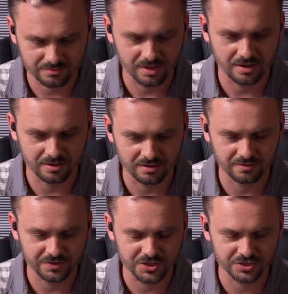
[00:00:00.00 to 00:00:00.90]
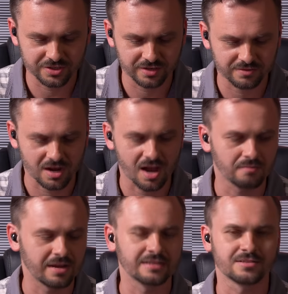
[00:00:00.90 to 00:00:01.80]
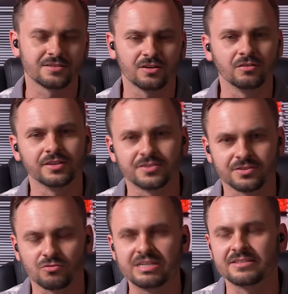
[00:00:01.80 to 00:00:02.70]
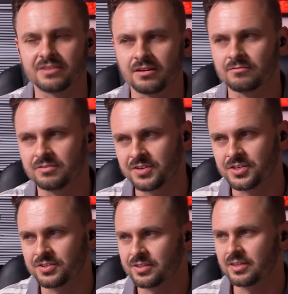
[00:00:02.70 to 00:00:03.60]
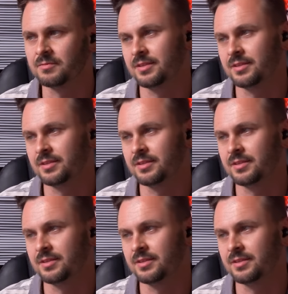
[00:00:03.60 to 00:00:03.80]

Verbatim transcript: Yeah, efficiency of time, not necessarily screen efficiency.